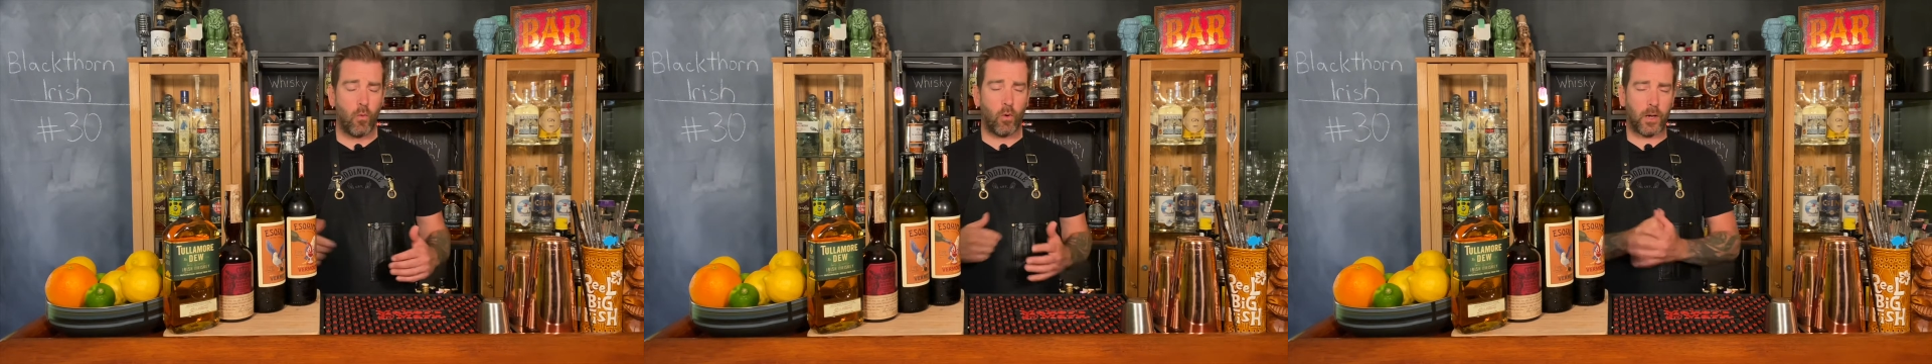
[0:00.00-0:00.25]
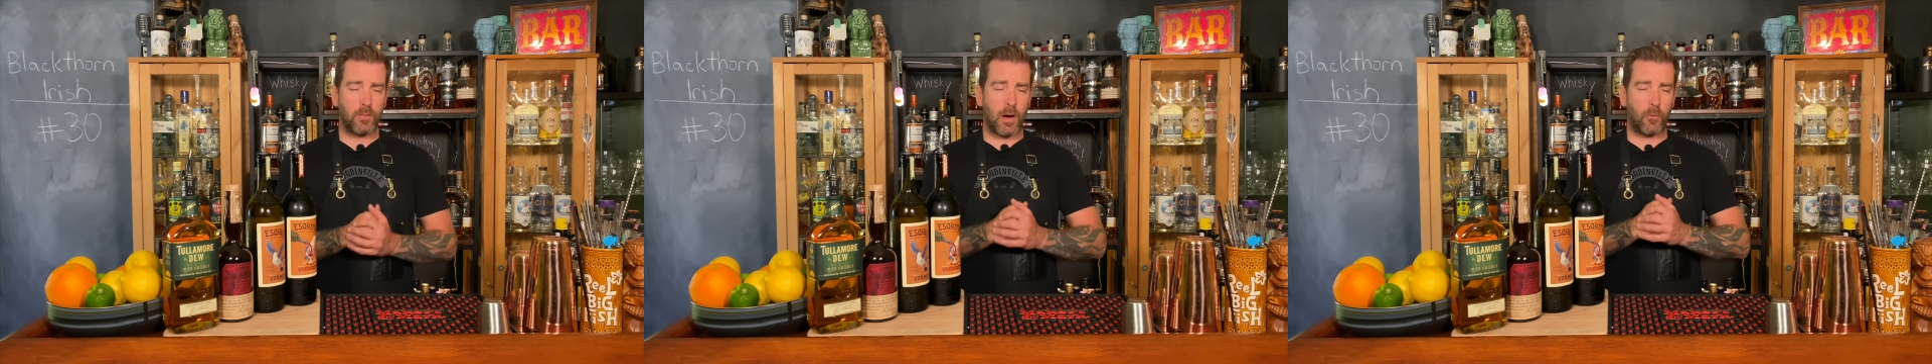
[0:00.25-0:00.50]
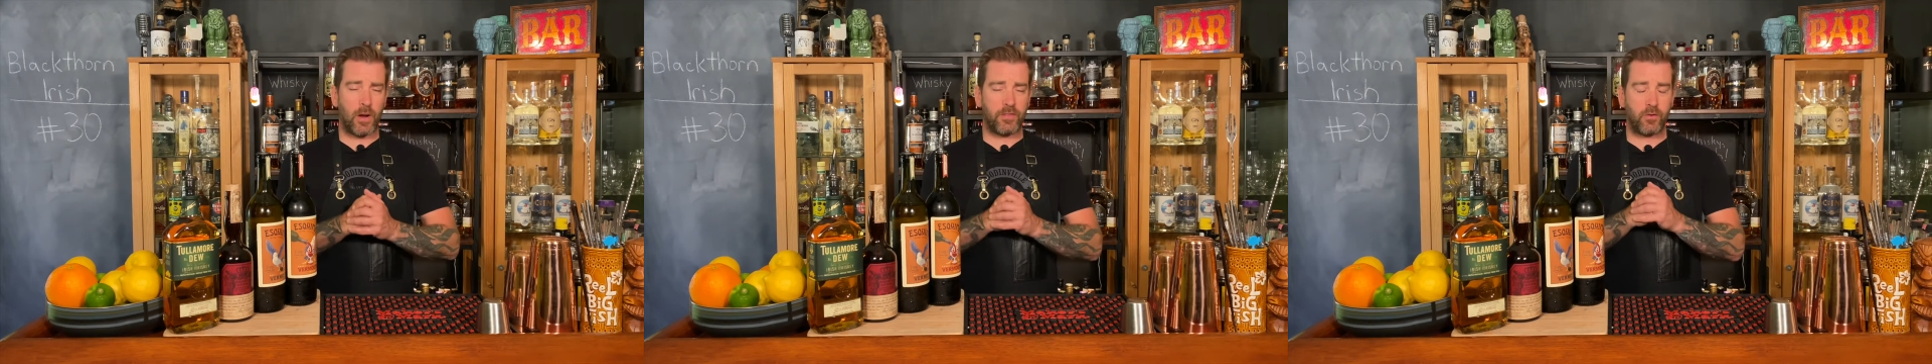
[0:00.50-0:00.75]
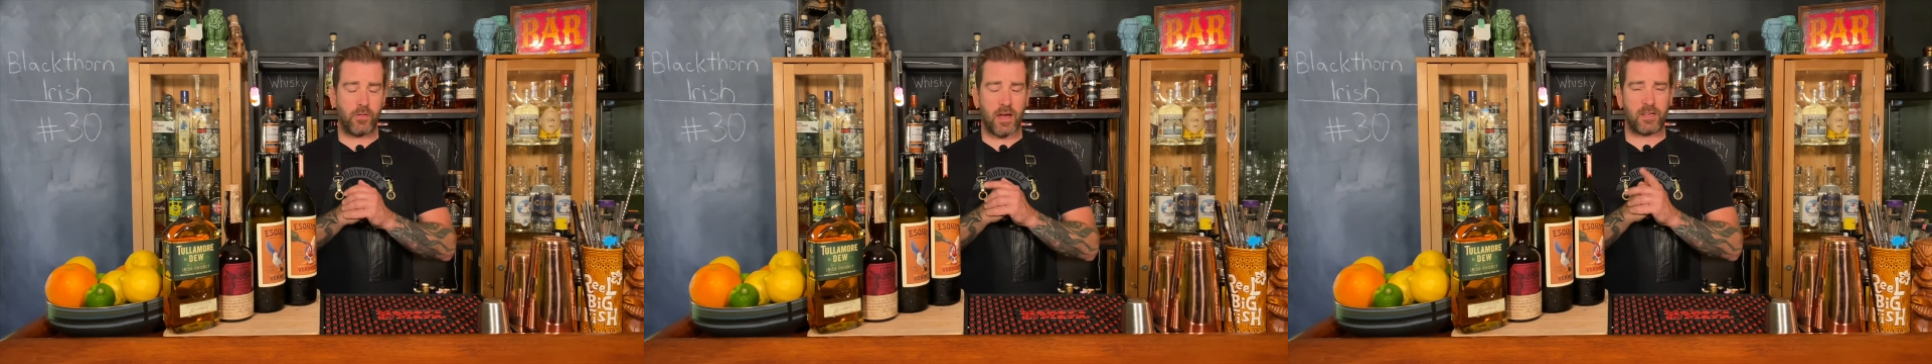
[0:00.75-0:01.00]
working my way
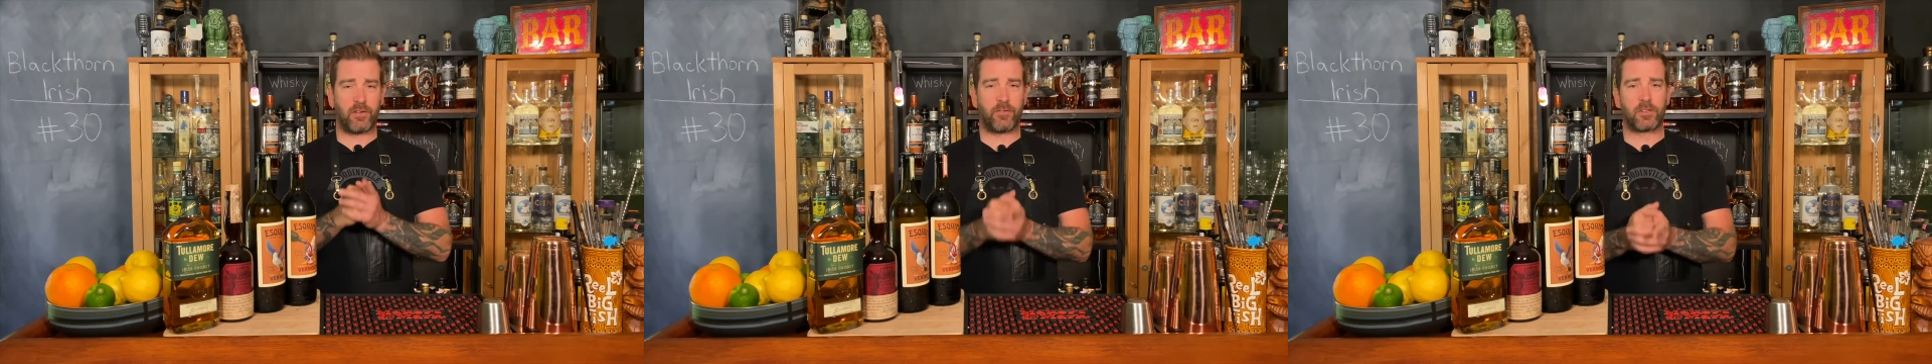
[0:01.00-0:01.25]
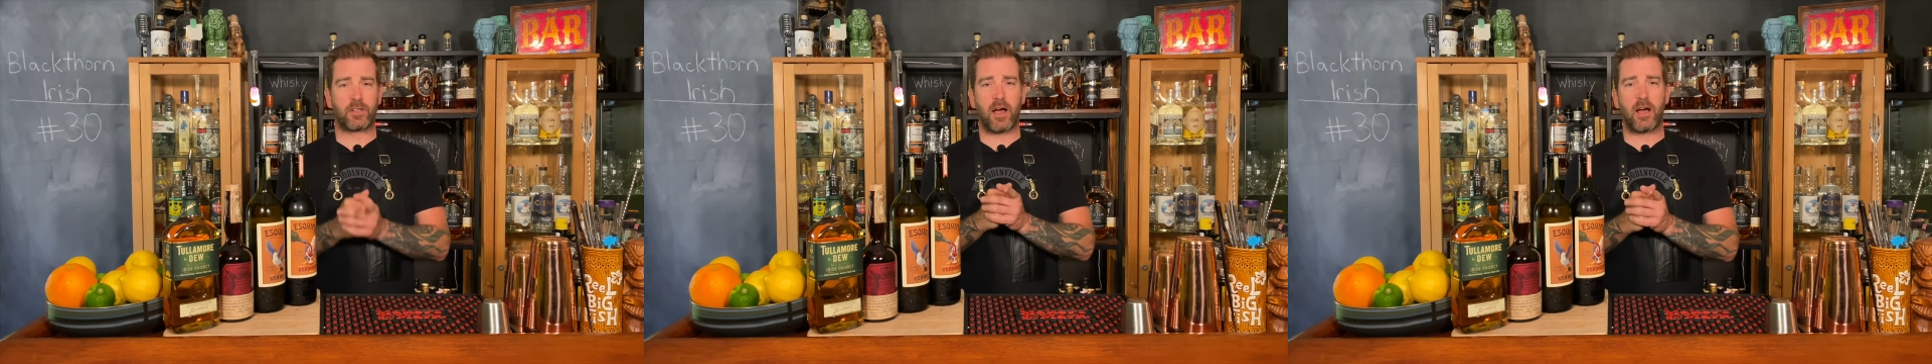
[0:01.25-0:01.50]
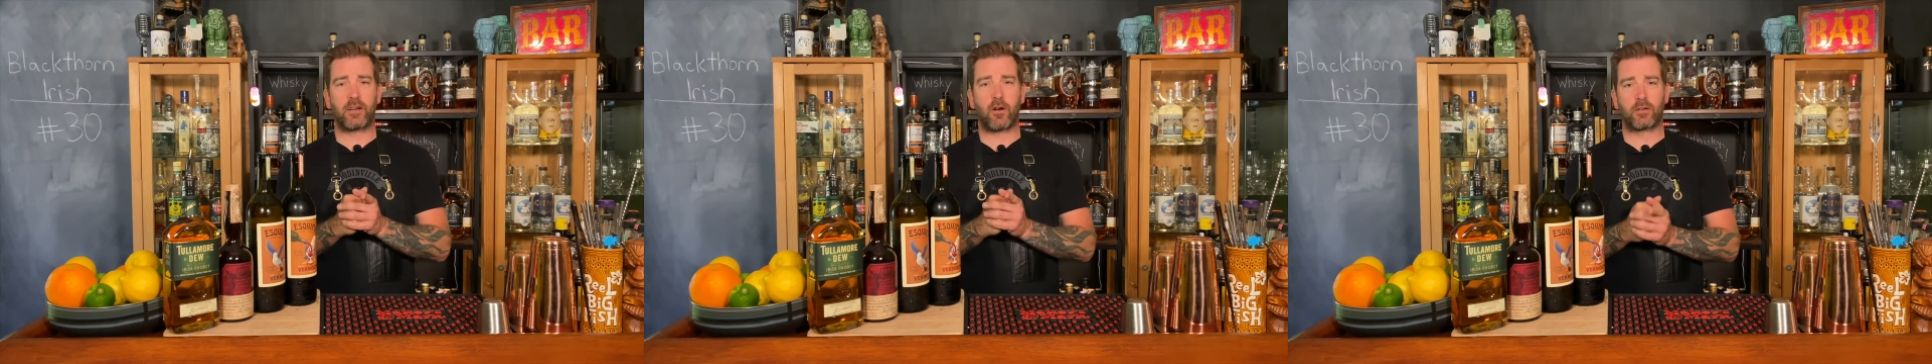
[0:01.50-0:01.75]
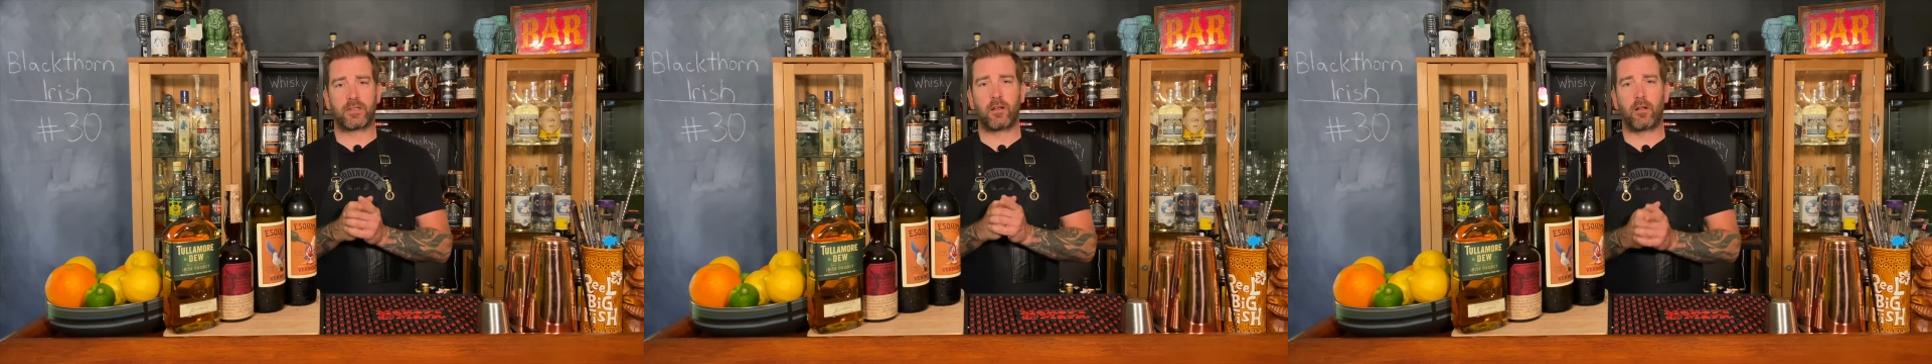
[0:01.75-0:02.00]
through that Difford's Guide
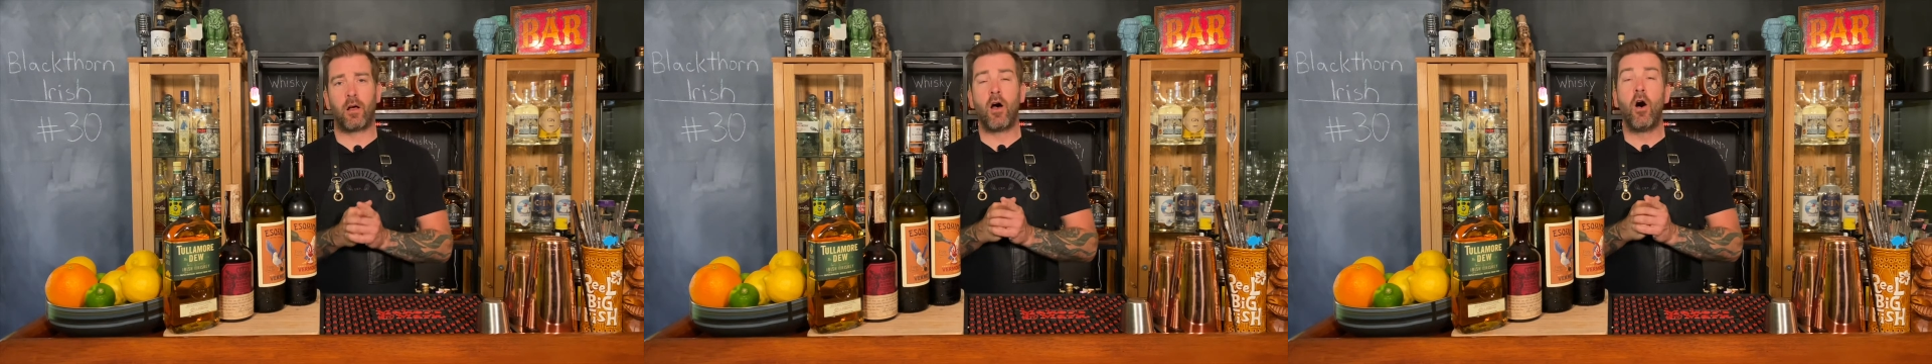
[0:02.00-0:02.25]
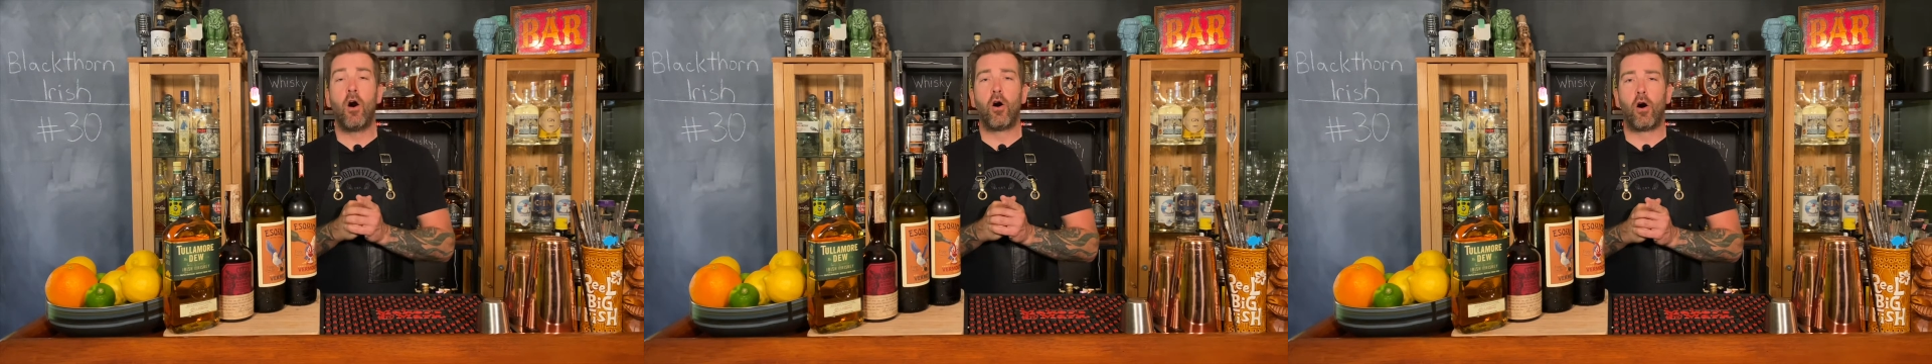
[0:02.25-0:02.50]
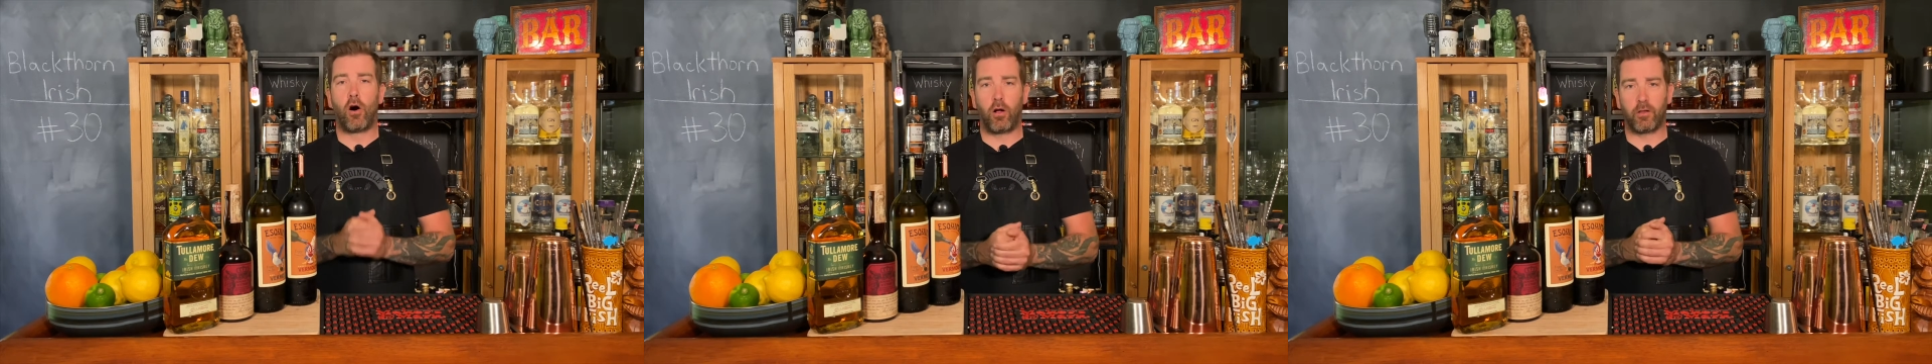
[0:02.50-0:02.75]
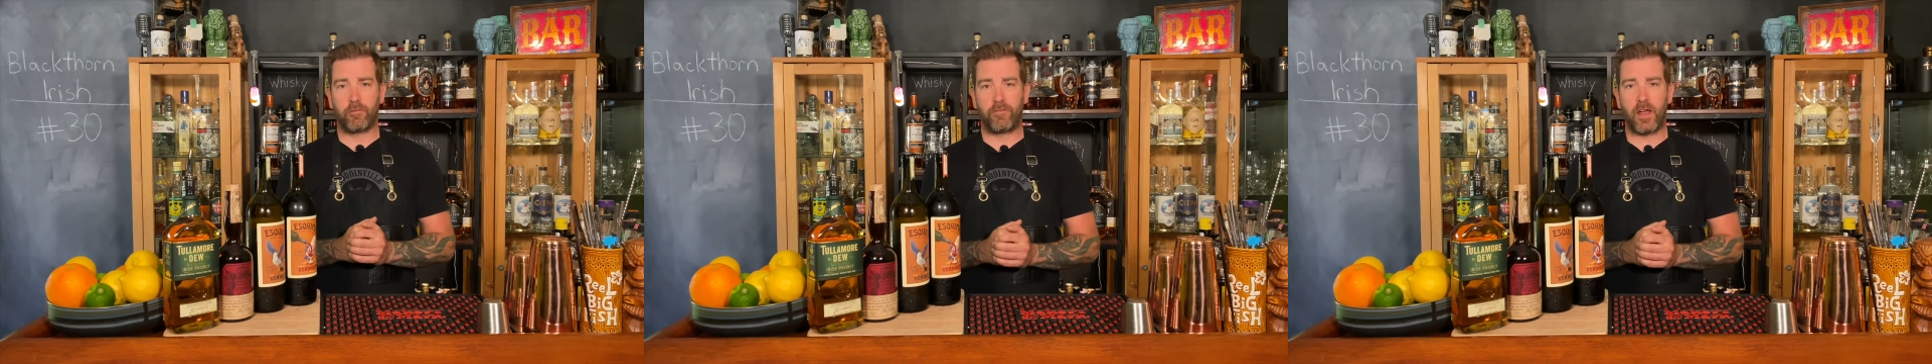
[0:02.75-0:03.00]
Cocktail
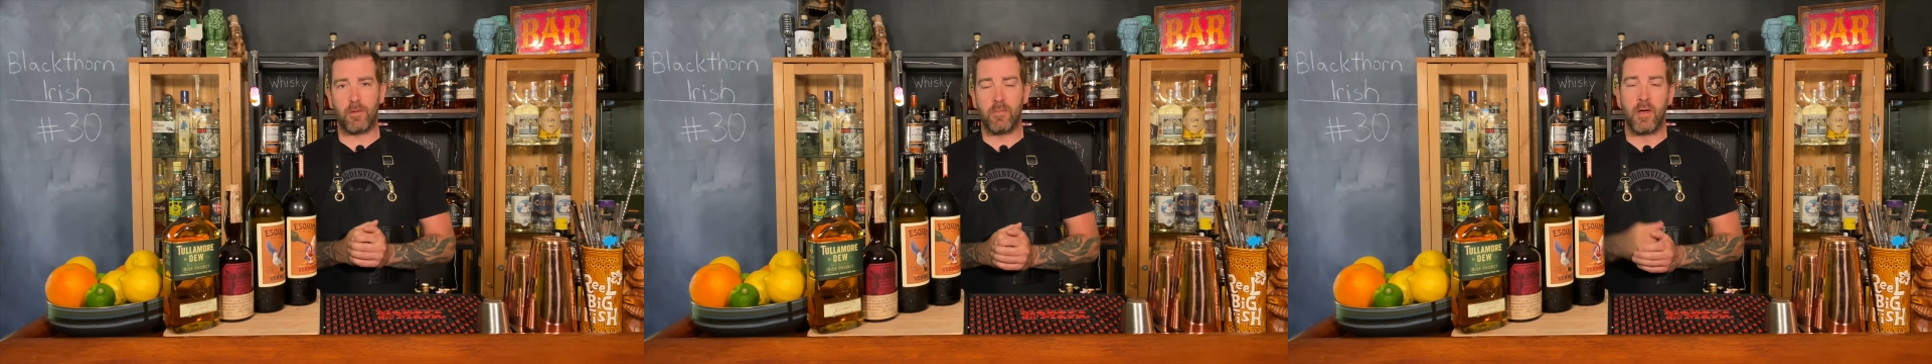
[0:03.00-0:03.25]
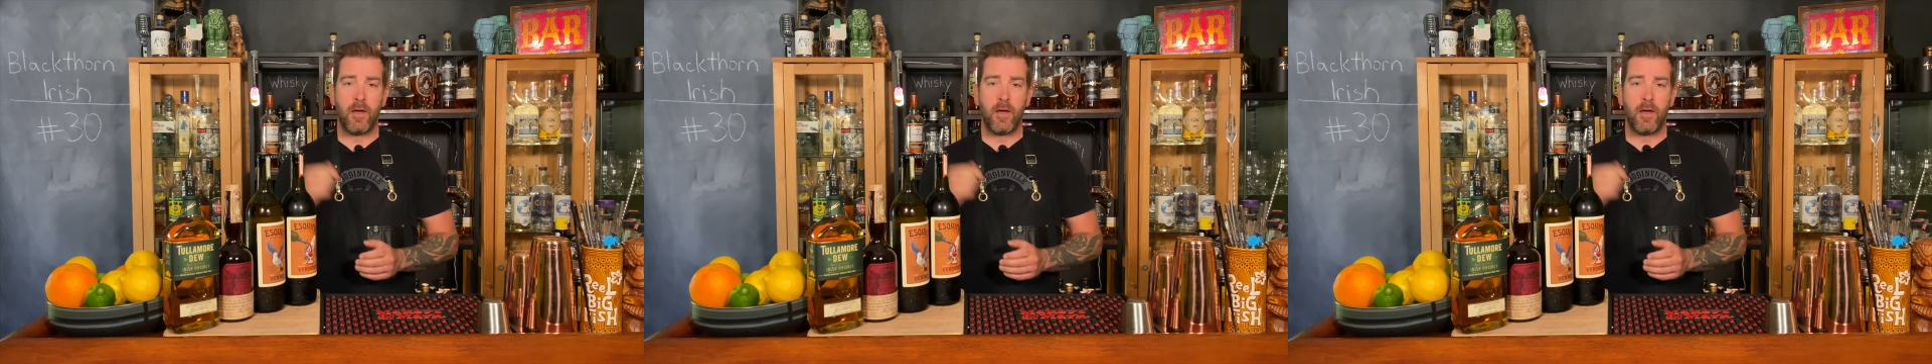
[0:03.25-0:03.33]
Hall of Fame.